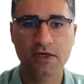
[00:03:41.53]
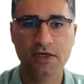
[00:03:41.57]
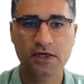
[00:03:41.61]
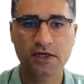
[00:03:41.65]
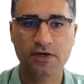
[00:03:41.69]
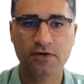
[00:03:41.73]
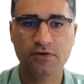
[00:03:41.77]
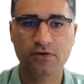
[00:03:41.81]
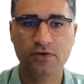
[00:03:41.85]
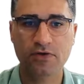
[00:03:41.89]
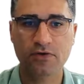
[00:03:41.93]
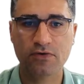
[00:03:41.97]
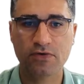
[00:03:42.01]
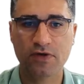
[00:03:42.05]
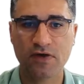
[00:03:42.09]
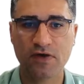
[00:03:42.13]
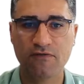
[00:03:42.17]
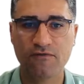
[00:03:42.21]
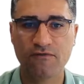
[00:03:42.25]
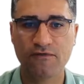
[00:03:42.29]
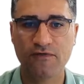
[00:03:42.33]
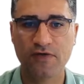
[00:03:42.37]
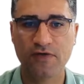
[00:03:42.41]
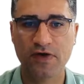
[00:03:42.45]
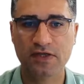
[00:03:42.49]
Here you
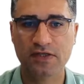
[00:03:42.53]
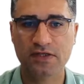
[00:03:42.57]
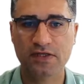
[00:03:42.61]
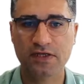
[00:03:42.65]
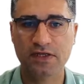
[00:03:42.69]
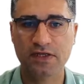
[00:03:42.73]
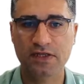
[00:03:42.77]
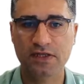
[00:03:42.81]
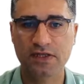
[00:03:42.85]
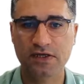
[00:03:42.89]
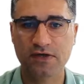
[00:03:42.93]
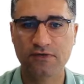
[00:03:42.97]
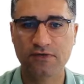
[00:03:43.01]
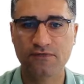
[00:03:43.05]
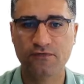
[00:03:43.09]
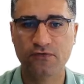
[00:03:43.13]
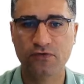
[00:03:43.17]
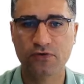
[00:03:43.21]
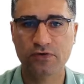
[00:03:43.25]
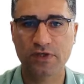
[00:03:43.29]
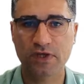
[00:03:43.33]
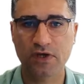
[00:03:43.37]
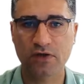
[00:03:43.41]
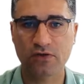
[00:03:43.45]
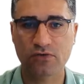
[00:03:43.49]
can find the link
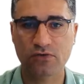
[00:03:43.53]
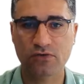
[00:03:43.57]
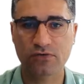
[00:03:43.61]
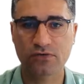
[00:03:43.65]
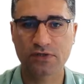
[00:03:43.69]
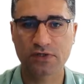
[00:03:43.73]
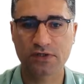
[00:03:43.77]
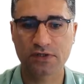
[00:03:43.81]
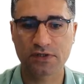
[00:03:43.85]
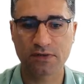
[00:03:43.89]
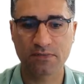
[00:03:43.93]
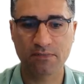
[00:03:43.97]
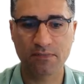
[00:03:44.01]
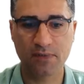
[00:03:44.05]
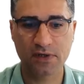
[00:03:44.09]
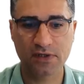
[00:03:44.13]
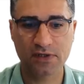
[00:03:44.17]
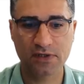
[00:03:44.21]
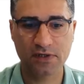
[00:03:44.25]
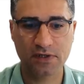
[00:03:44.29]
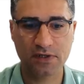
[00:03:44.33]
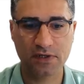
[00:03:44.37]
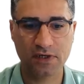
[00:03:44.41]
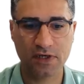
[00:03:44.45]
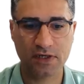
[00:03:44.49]
for downloading the
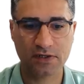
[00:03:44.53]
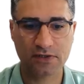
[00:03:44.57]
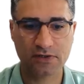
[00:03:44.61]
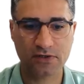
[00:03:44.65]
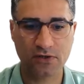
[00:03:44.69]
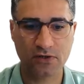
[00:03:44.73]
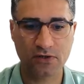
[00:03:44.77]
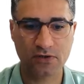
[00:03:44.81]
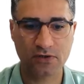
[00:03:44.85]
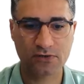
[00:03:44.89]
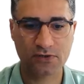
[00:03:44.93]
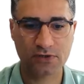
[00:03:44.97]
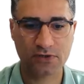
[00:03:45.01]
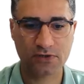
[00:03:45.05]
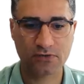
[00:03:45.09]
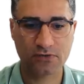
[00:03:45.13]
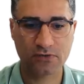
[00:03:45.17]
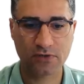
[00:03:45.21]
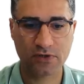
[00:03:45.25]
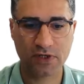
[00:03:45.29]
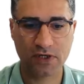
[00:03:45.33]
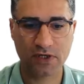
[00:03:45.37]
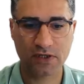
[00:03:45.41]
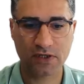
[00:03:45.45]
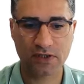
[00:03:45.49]
model, and also
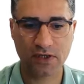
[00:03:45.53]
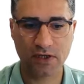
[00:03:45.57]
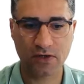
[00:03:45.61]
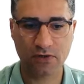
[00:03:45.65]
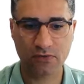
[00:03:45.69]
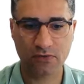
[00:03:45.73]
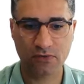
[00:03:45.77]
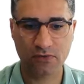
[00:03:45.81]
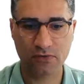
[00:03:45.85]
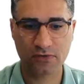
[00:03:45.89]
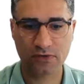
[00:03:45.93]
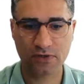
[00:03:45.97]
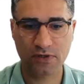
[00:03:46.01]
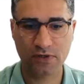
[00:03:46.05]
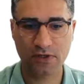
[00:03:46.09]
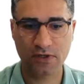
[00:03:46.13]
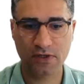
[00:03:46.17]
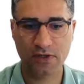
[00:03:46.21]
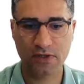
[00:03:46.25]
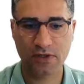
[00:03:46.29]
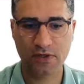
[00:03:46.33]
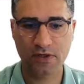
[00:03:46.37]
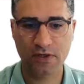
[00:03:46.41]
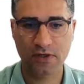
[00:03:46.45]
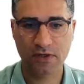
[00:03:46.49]
you can download
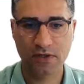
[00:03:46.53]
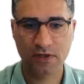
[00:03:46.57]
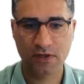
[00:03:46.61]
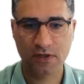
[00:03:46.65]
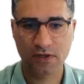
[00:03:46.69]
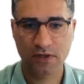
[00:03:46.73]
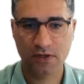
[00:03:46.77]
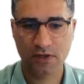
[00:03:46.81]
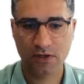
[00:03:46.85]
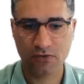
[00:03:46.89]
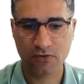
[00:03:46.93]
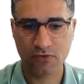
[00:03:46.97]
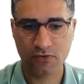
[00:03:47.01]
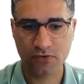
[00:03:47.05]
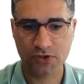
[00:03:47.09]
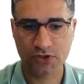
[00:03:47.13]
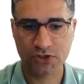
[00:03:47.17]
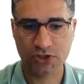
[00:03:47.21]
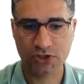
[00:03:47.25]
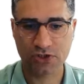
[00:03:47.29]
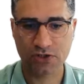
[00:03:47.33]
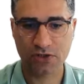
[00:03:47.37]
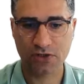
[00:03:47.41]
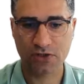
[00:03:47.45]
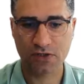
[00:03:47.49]
the
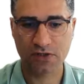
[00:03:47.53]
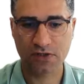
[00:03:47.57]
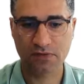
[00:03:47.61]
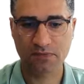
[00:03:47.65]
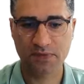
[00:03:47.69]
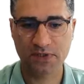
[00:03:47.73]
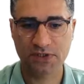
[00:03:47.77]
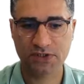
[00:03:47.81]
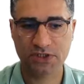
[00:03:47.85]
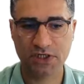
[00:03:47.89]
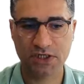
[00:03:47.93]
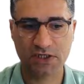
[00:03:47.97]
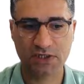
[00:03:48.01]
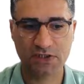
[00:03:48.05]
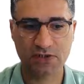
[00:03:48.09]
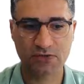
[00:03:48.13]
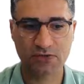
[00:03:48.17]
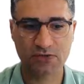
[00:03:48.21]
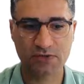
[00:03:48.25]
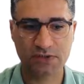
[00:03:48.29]
original image that